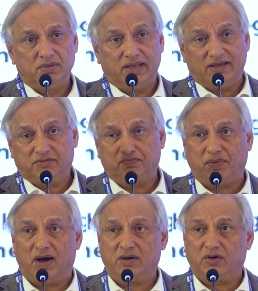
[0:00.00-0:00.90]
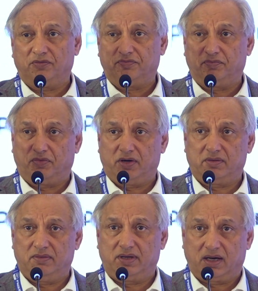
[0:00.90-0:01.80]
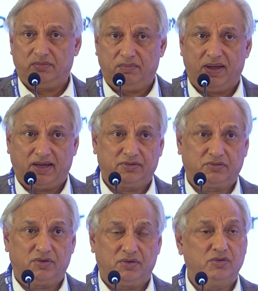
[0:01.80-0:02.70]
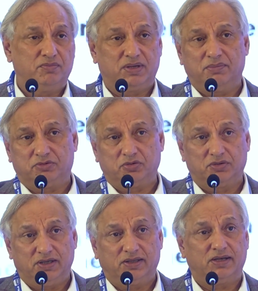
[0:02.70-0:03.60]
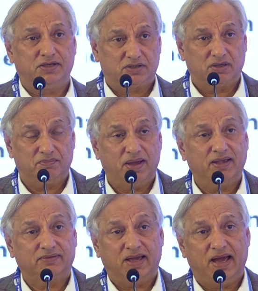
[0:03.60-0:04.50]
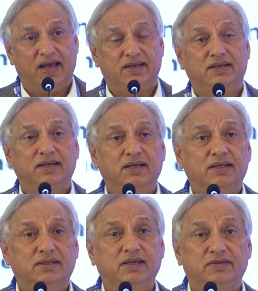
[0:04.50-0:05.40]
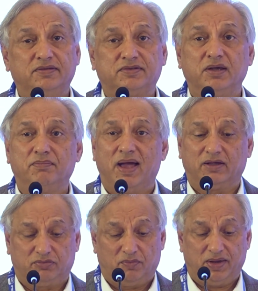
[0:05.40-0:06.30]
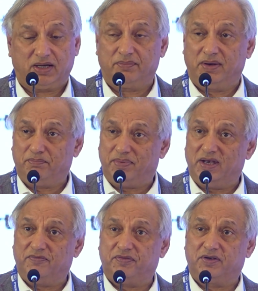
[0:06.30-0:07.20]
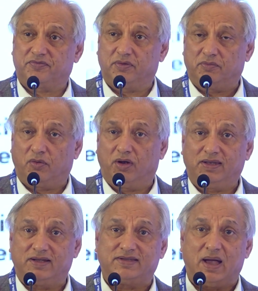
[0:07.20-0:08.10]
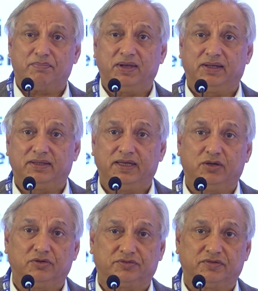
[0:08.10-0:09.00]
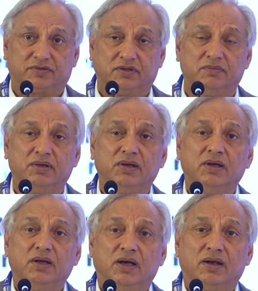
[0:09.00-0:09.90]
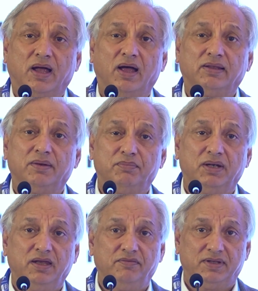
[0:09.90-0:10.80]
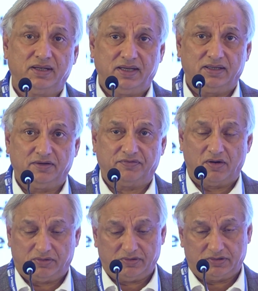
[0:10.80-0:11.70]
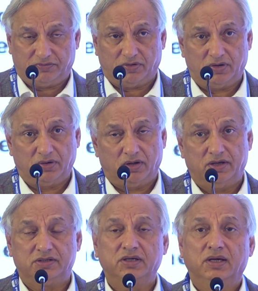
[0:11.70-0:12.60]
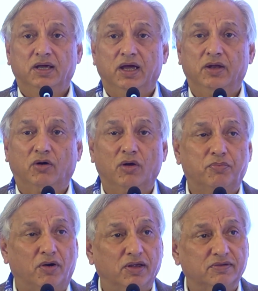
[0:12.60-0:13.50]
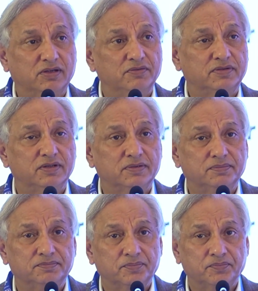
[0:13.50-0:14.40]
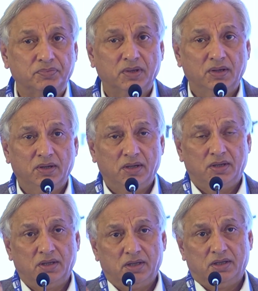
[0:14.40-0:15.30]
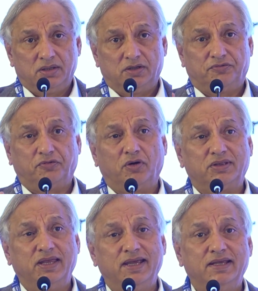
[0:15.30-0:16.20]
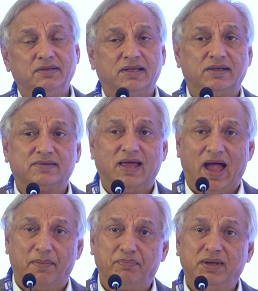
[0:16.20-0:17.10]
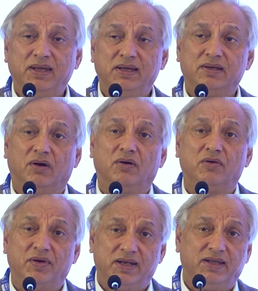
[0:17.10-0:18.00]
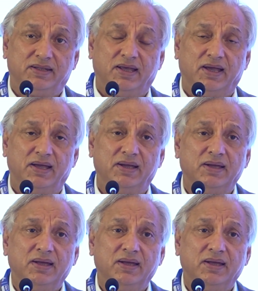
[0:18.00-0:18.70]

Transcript: that's part of what Raqami Bank is going to do, but I'm sure the other digital banks and the existing banks will wake up and benefit from all that's happening in the ecosystem, rather than believe that they're the fountains of all knowledge and all product services. The fourth thing that is happening already there,